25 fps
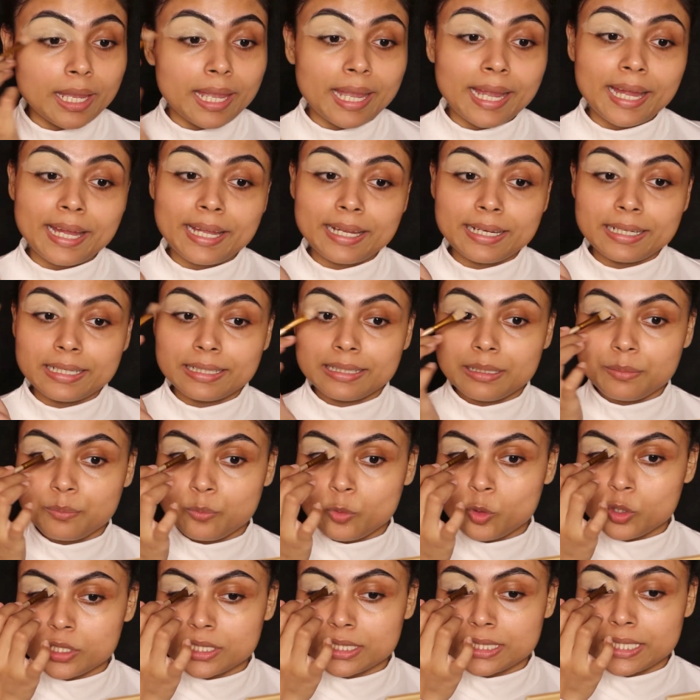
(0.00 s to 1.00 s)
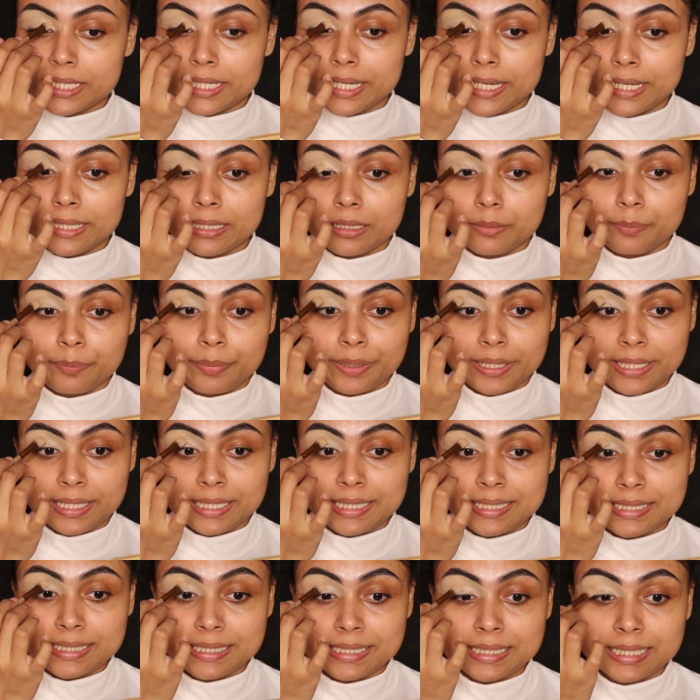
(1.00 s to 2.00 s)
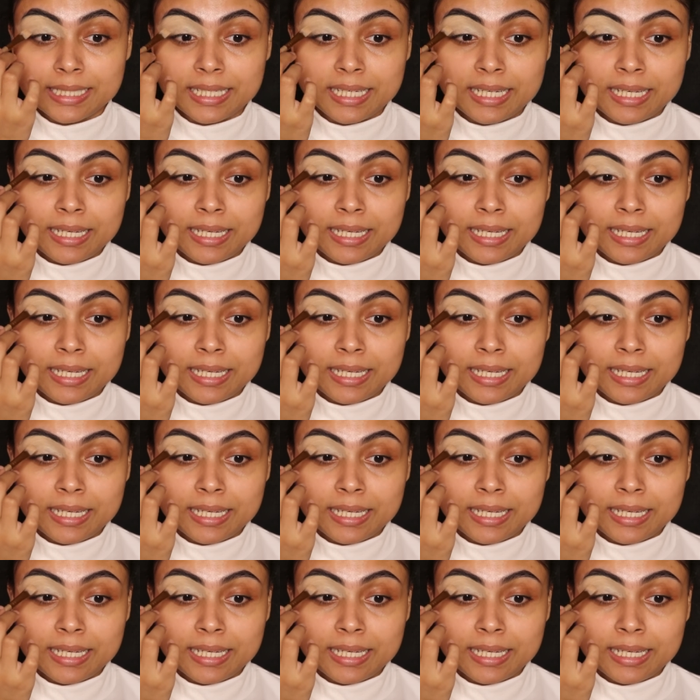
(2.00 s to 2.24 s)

and the more sticky the base,